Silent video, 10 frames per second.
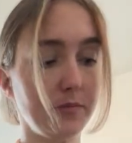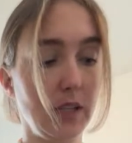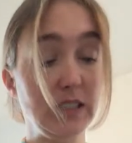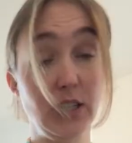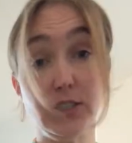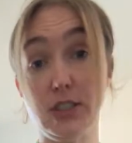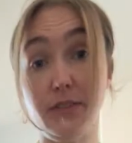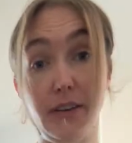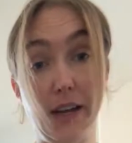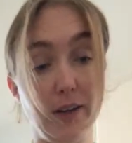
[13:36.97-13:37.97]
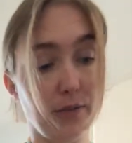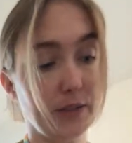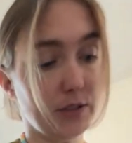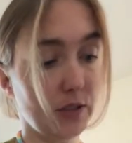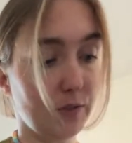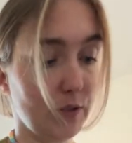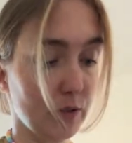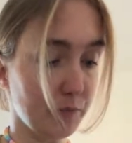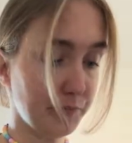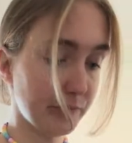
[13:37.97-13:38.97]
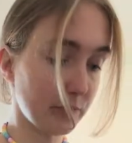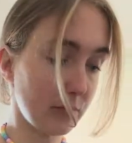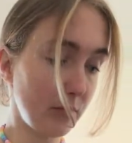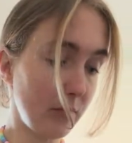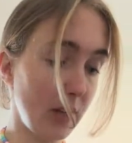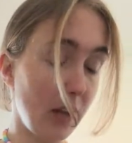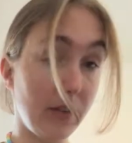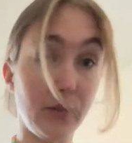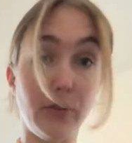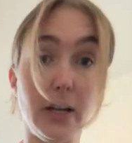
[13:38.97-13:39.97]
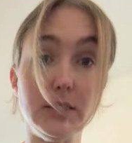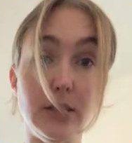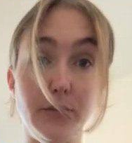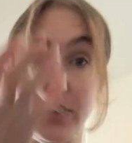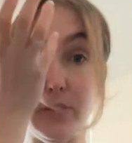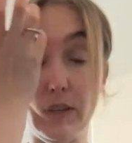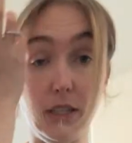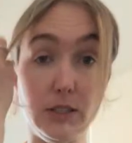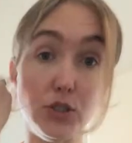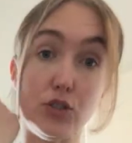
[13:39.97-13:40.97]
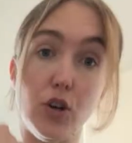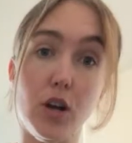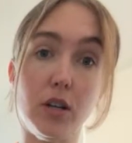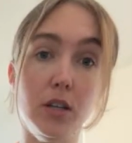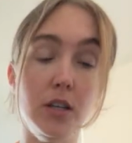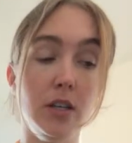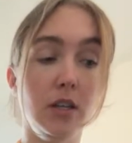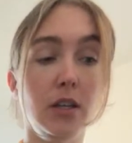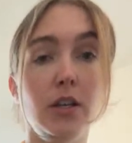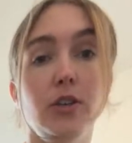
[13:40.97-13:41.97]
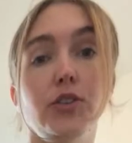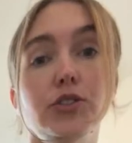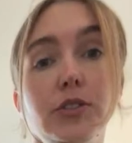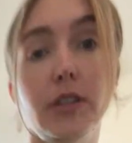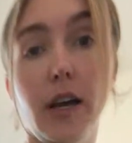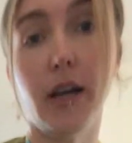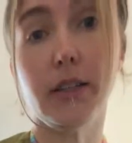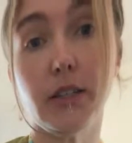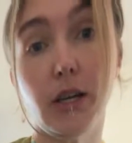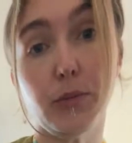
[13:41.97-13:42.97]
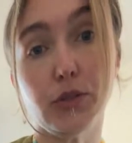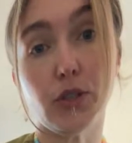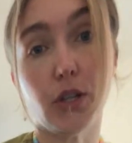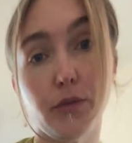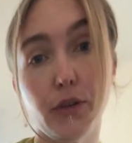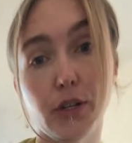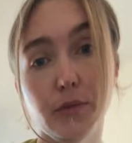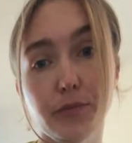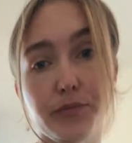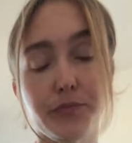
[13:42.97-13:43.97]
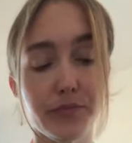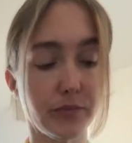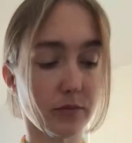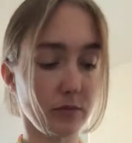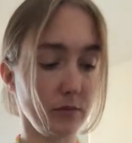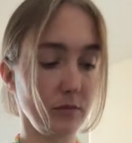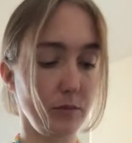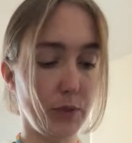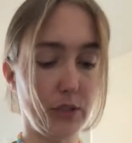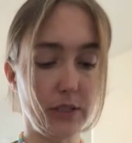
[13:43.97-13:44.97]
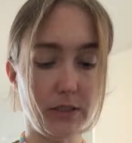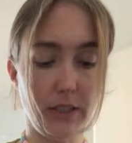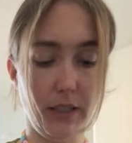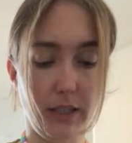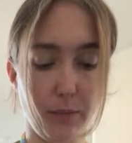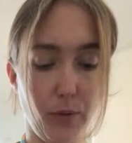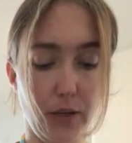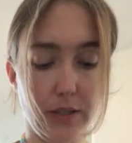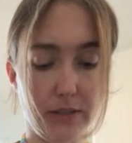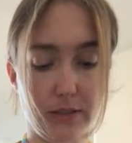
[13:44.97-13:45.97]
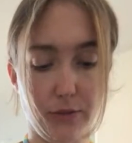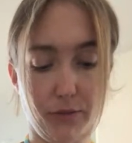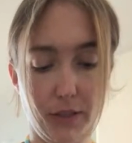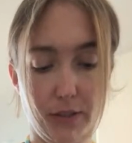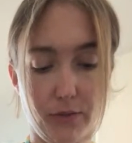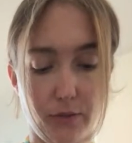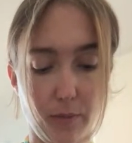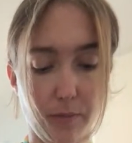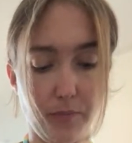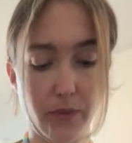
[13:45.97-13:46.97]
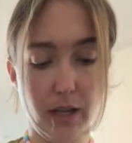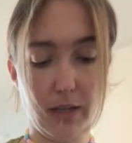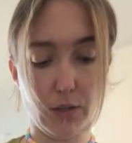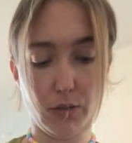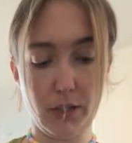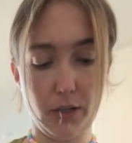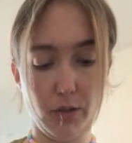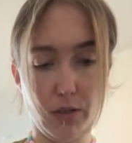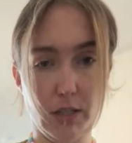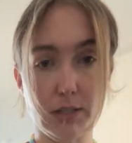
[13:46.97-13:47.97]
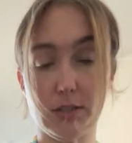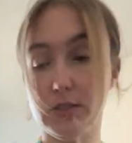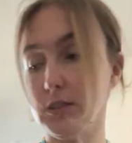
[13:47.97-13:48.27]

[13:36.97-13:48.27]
And it's also not very healthy. So if you ever fry something really strong, you should not use olive oil, because the heating point is different from other cooking oils.